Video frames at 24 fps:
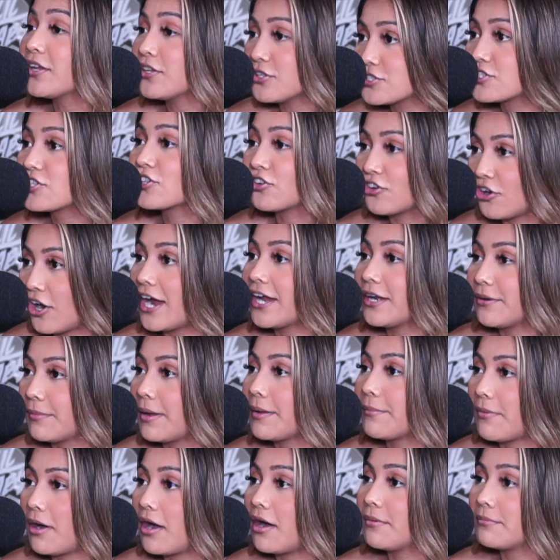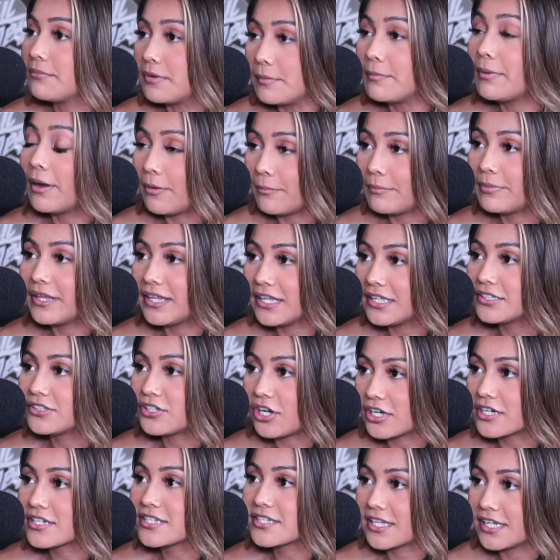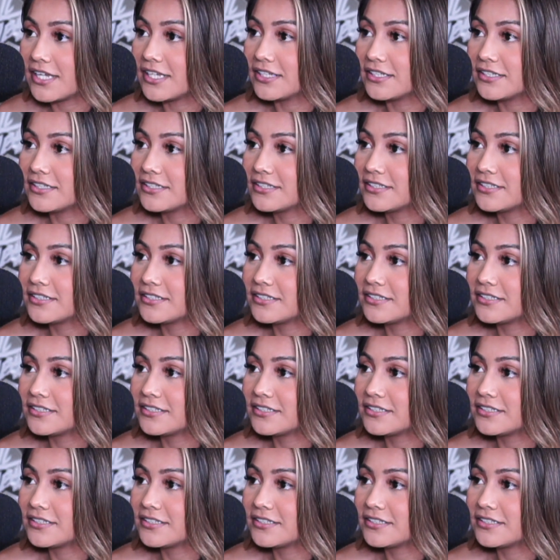used to cry to my mom about being dark-skinned.